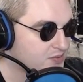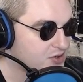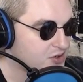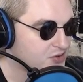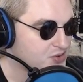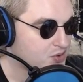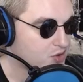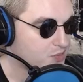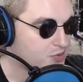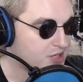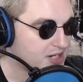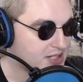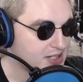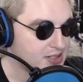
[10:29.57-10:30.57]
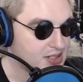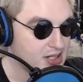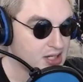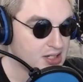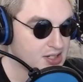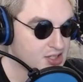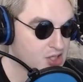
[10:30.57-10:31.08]
you know sort of predict it
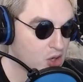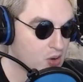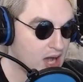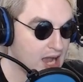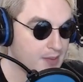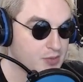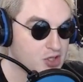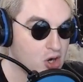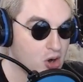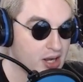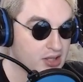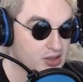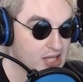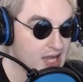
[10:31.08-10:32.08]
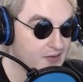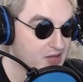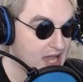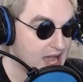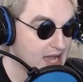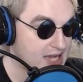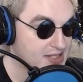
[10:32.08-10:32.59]
so I'm turning left
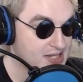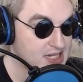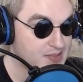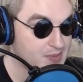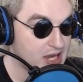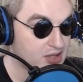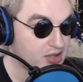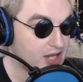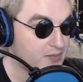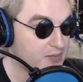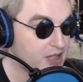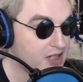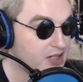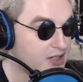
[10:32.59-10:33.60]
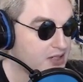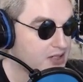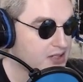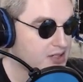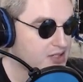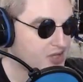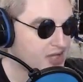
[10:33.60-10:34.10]
as he's meleeing me
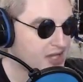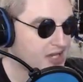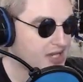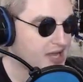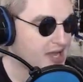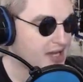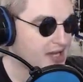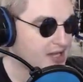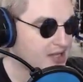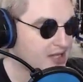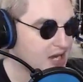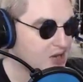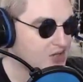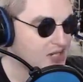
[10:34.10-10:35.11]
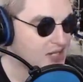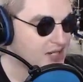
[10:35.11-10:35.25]
so that he can't get the guaranteed